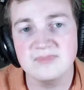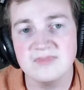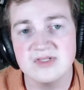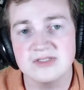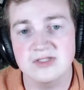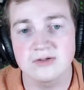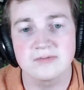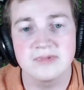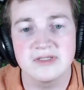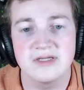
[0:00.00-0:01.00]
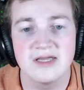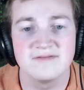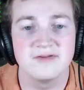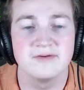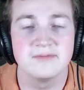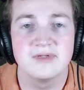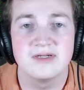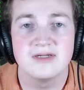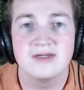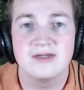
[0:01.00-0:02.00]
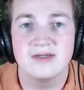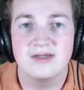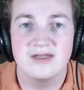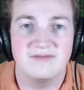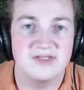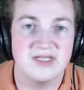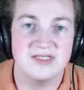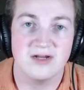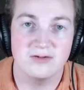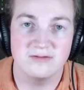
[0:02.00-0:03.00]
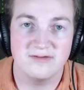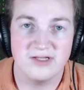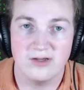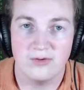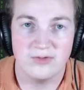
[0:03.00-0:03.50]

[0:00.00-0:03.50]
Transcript: So if you see a title of a video and